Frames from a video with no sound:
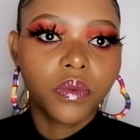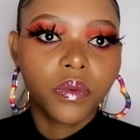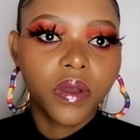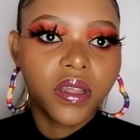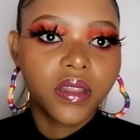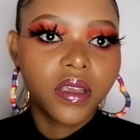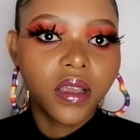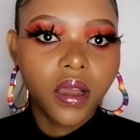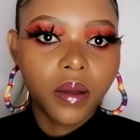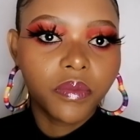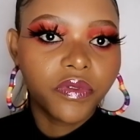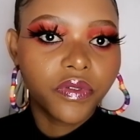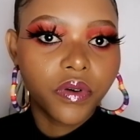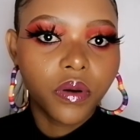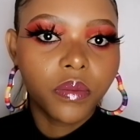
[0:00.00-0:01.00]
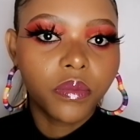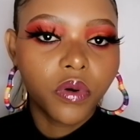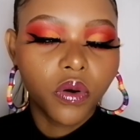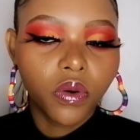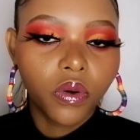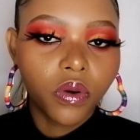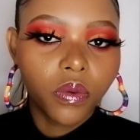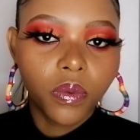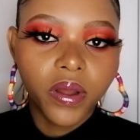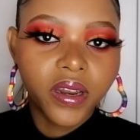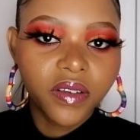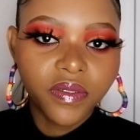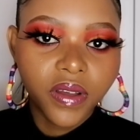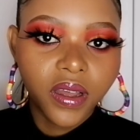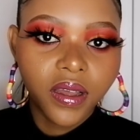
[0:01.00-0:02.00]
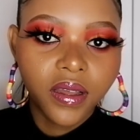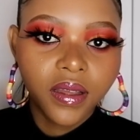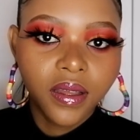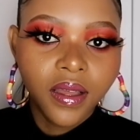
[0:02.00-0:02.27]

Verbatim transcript: where they come from or whatever